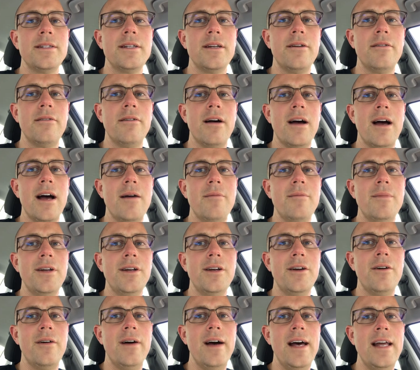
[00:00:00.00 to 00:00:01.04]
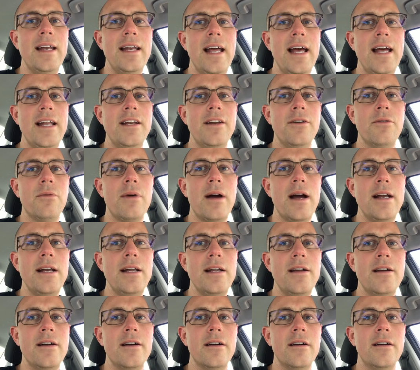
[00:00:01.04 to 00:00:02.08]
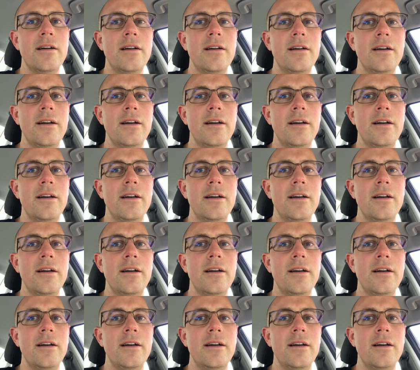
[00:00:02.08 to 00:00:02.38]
So I'm gonna go ahead and end it right here.